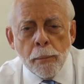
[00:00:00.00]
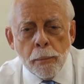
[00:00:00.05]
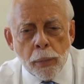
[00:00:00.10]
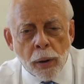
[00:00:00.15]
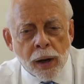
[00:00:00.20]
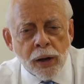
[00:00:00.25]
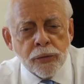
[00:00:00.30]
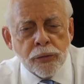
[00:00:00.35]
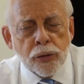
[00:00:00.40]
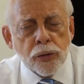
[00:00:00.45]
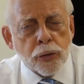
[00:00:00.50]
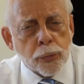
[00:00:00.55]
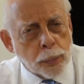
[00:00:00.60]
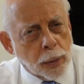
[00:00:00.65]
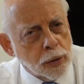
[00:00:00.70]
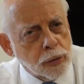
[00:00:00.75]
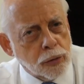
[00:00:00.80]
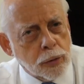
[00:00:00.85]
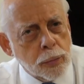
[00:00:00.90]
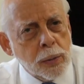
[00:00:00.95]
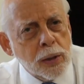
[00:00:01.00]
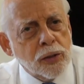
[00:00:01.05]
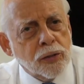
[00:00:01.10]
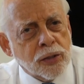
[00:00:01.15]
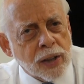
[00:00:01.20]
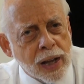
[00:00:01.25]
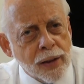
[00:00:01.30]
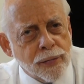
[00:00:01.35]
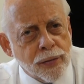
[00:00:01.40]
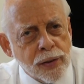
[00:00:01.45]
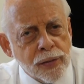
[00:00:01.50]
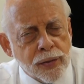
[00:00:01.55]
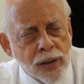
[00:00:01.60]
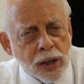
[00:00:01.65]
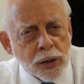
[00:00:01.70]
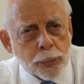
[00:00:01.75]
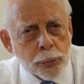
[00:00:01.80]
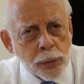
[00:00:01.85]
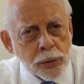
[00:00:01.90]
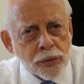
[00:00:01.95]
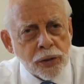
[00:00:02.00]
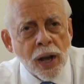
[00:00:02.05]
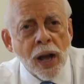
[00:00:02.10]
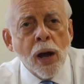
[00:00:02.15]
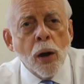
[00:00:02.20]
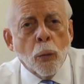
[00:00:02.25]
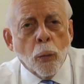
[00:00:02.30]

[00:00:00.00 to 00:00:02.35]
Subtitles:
Bonds are supposed to be safe investments.